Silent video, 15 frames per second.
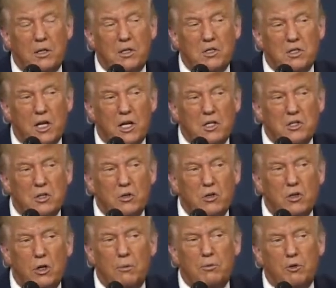disaster in
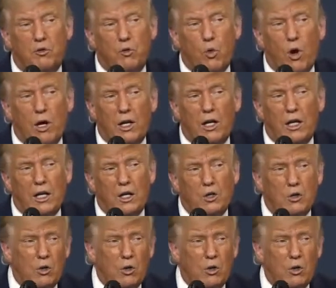terms of quality and